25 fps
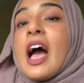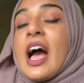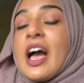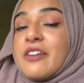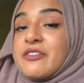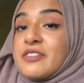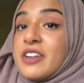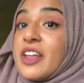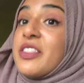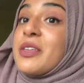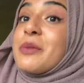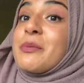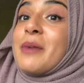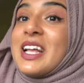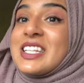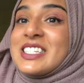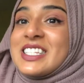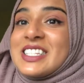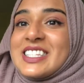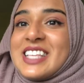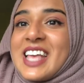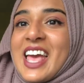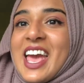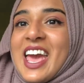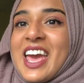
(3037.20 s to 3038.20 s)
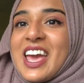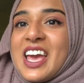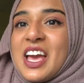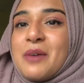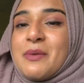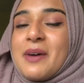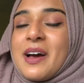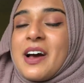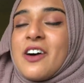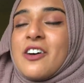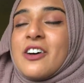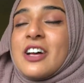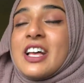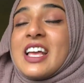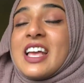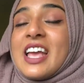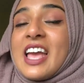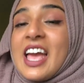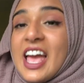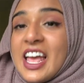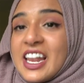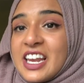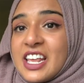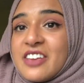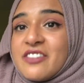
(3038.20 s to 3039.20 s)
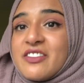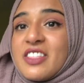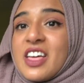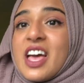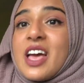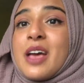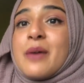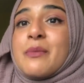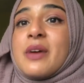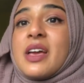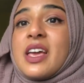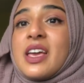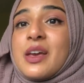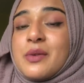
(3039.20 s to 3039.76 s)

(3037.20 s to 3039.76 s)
I have nothing bad to say about any of them.